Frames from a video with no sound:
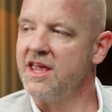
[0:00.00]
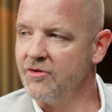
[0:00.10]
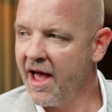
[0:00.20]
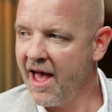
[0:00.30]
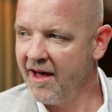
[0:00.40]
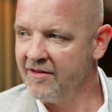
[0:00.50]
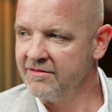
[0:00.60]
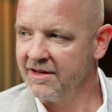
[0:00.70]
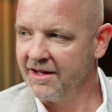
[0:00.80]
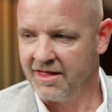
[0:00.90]
have
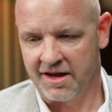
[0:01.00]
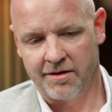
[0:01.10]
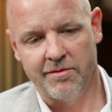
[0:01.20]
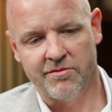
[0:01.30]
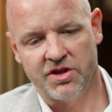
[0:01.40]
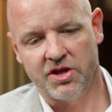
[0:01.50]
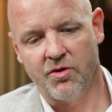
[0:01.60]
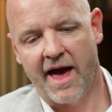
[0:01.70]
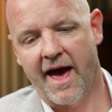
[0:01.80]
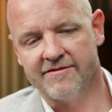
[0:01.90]
and the commitment that you
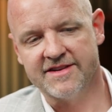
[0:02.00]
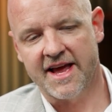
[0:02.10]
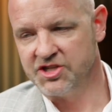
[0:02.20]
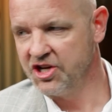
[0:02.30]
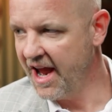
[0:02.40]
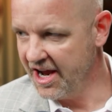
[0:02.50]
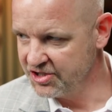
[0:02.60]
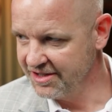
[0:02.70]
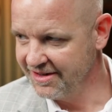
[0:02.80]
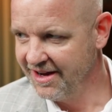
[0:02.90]
have to
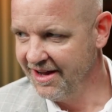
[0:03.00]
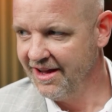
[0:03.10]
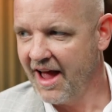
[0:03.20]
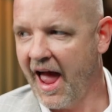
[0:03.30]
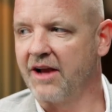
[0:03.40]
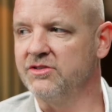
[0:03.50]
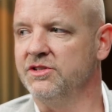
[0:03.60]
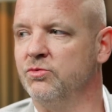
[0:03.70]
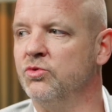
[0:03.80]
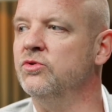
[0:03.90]
education
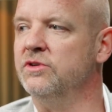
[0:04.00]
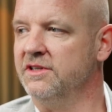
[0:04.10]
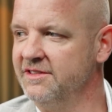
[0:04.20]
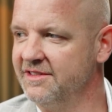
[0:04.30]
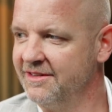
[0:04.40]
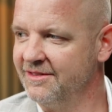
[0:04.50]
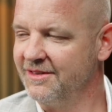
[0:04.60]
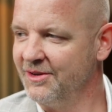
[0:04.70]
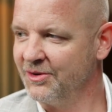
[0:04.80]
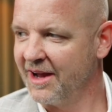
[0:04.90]
actually rules
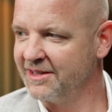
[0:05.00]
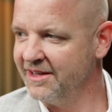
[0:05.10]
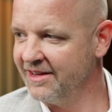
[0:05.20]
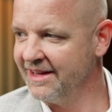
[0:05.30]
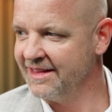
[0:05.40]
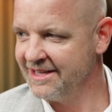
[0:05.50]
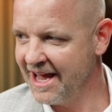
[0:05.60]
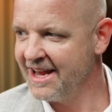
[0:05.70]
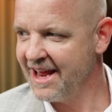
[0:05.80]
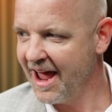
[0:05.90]
your activity in the
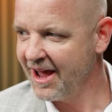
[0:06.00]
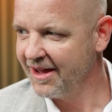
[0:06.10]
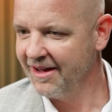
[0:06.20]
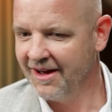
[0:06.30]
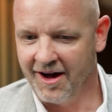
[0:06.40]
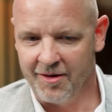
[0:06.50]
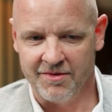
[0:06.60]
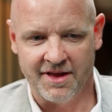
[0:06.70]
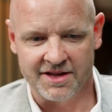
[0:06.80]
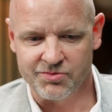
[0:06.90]
day to day.
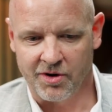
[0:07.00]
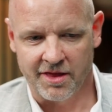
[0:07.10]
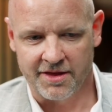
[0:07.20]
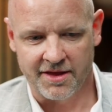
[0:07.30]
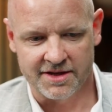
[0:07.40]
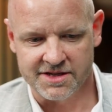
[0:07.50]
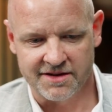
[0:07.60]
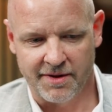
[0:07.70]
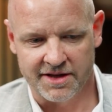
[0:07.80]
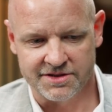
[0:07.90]
And that's one of the things that
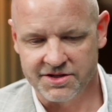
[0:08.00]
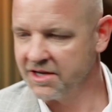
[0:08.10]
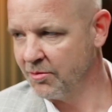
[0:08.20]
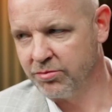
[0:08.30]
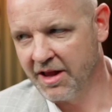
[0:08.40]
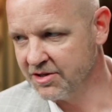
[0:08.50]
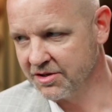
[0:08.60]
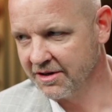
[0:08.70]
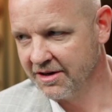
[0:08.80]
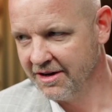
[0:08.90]
have been such a
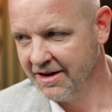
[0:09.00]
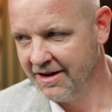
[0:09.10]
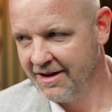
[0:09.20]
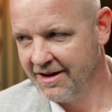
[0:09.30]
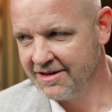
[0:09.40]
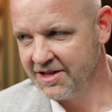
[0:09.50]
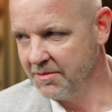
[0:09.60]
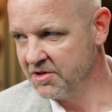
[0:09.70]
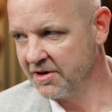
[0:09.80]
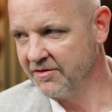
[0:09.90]
pleasure to
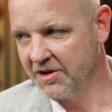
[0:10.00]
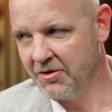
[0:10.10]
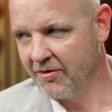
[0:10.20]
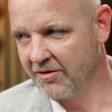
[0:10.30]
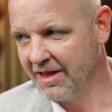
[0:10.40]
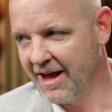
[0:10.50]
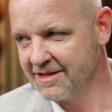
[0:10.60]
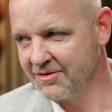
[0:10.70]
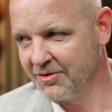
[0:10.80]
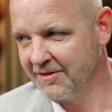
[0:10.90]
observe in you over the
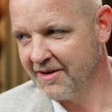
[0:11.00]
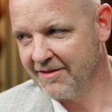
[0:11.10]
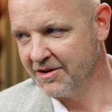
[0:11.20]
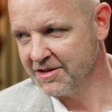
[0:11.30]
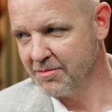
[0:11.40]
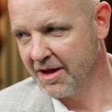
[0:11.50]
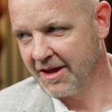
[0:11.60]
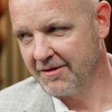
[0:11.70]
last 25 years, buddy.